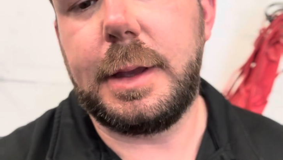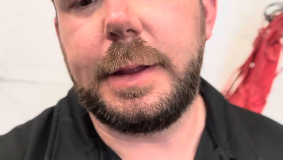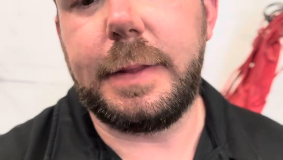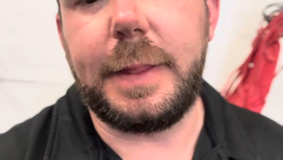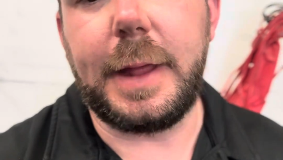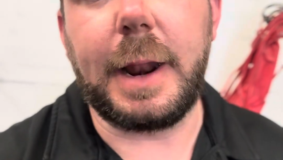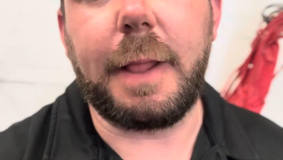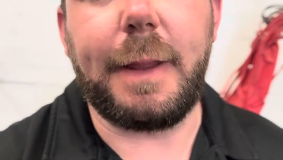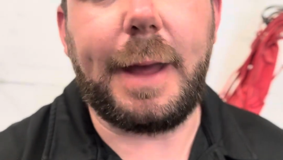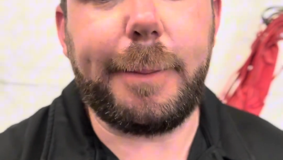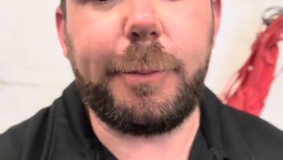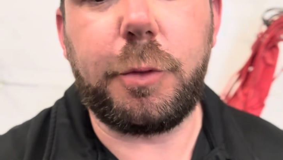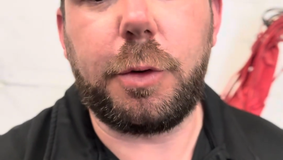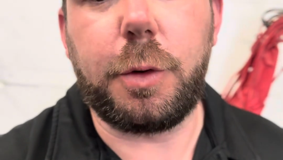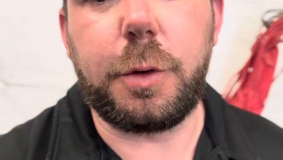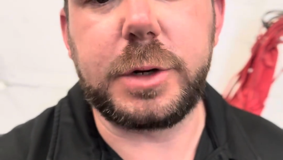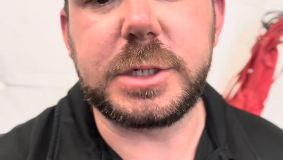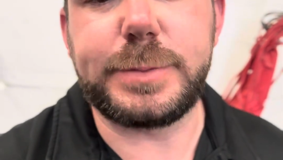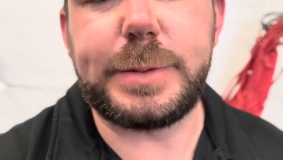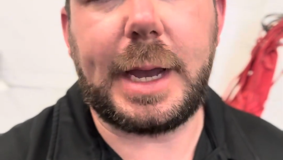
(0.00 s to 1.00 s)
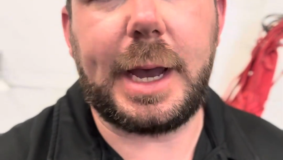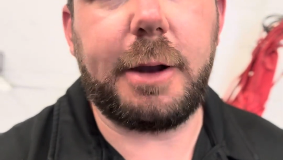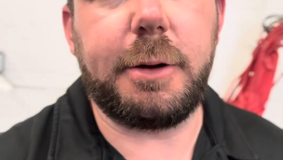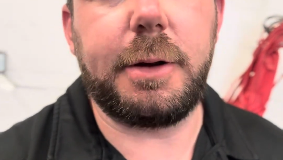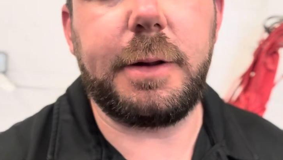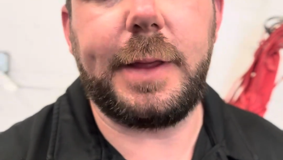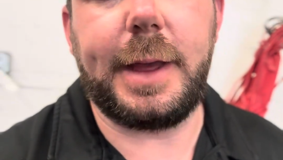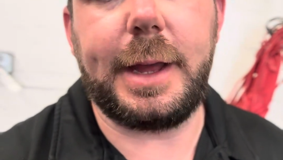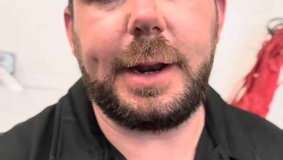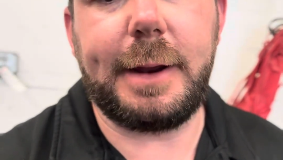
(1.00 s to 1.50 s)
not a lot more
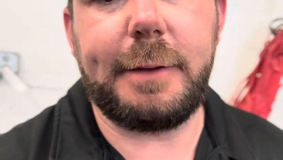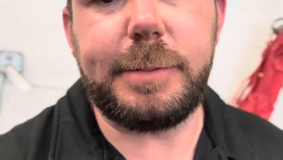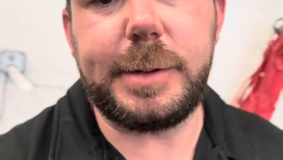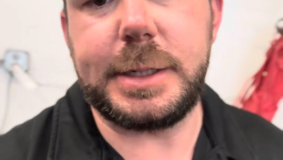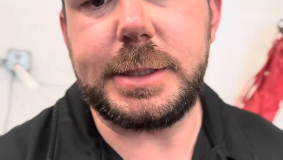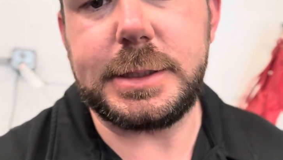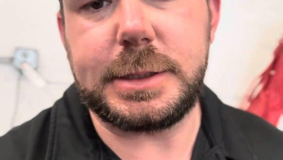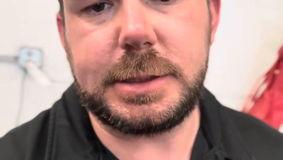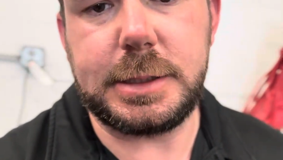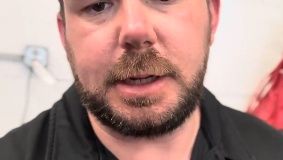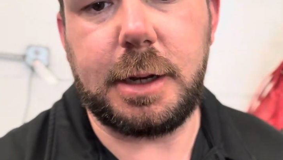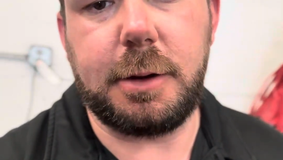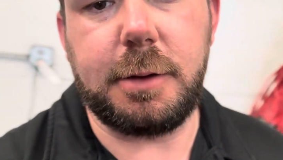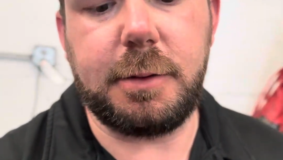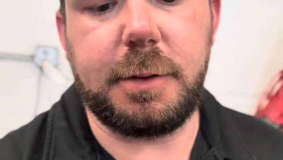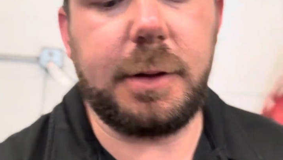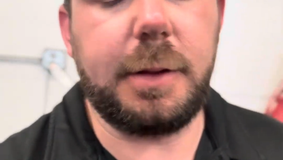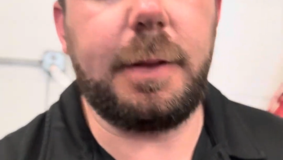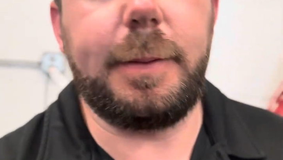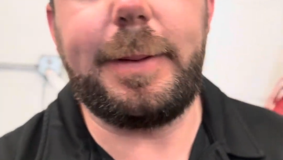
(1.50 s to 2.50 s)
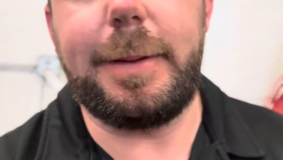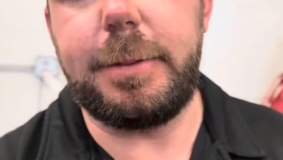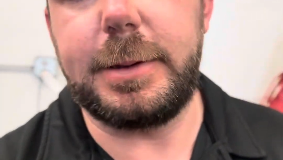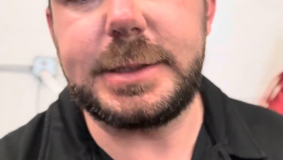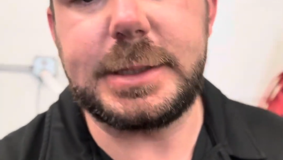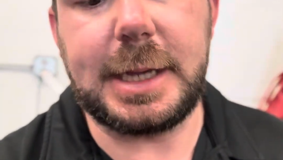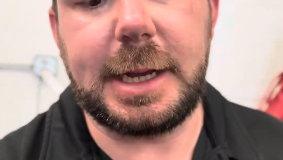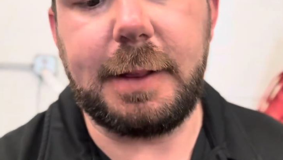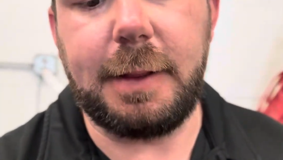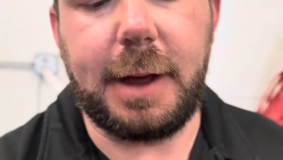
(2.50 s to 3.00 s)
horsepower that everybody's, people
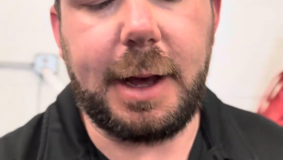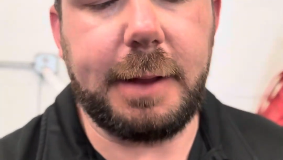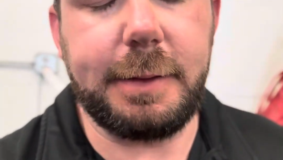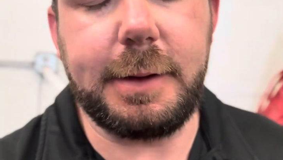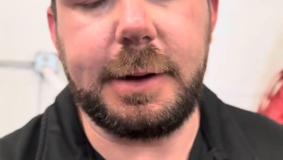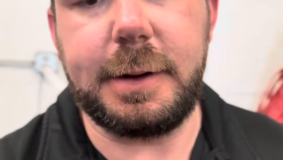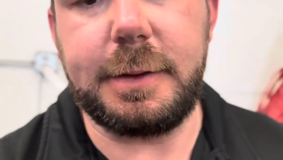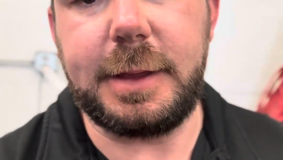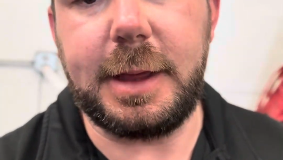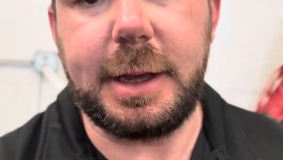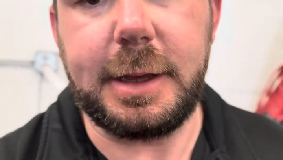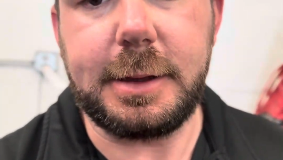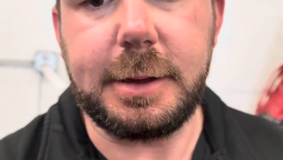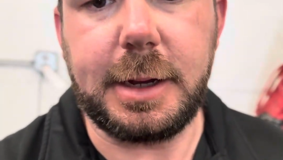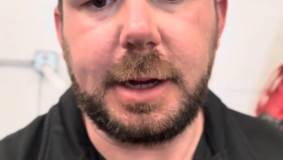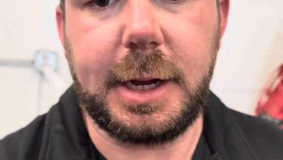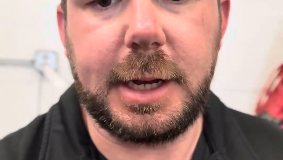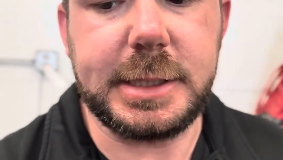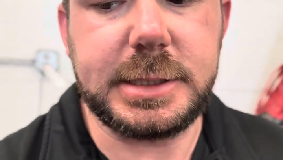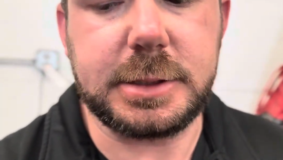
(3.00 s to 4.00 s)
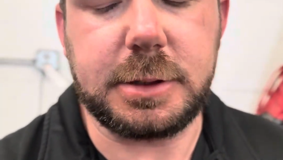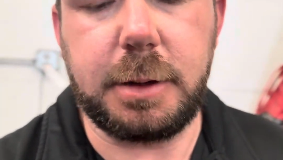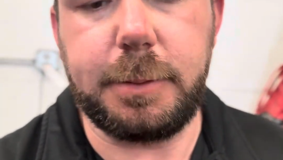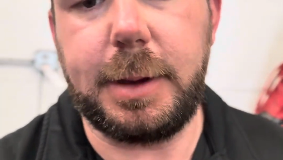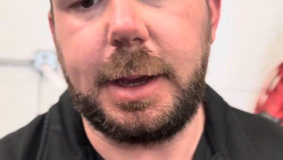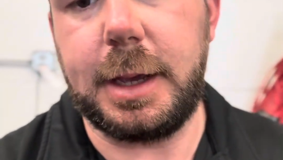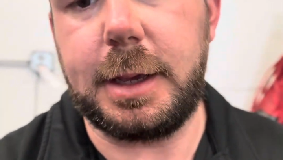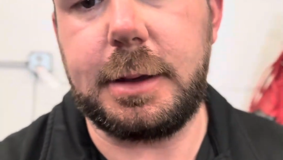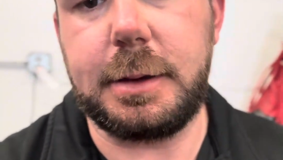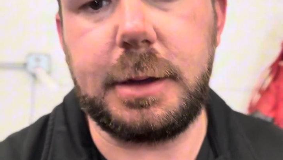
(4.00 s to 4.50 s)
say a lot and they think it's going to
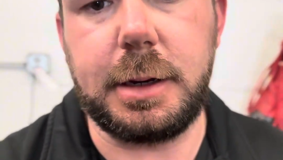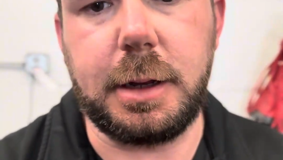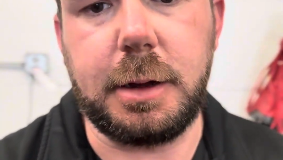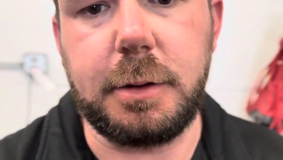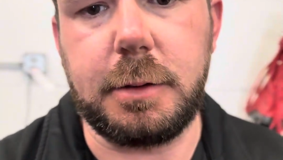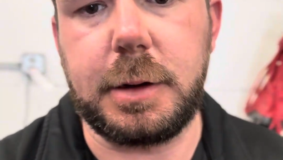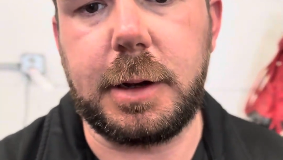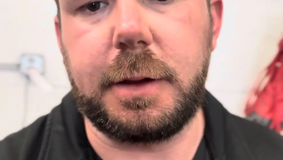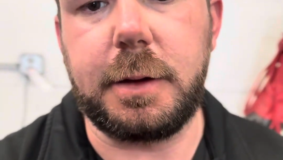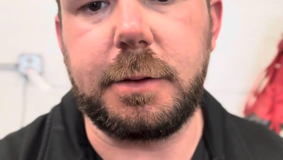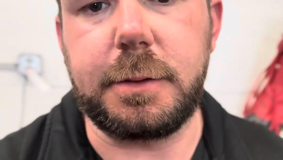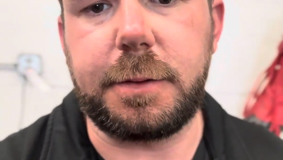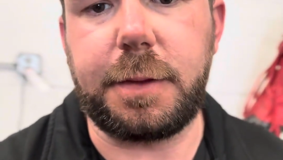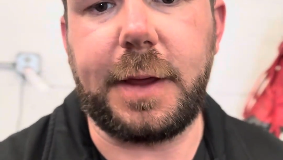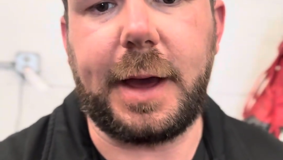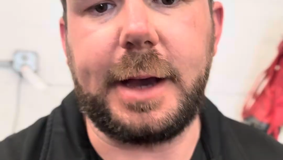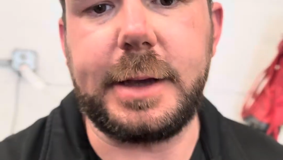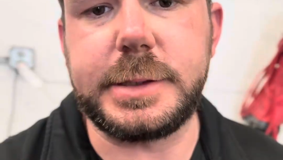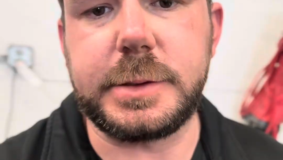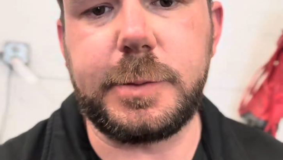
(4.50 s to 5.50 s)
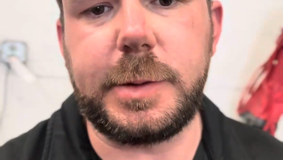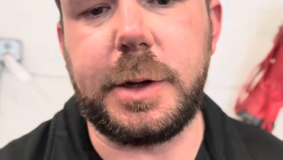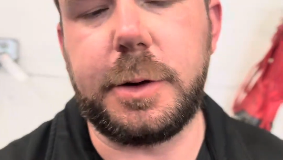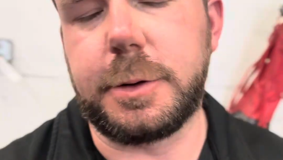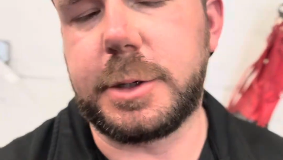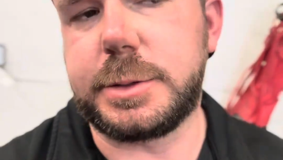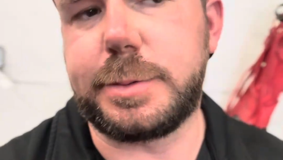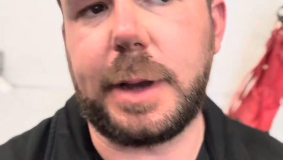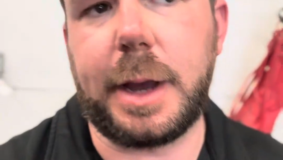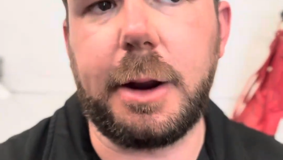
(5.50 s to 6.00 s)
make, another 1,000 wheel
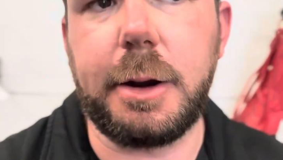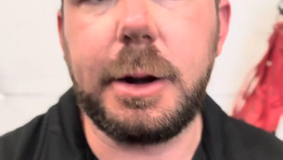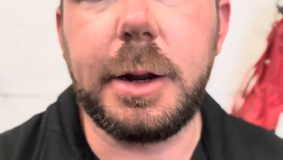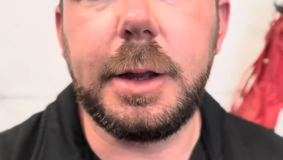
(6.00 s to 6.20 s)
horsepower.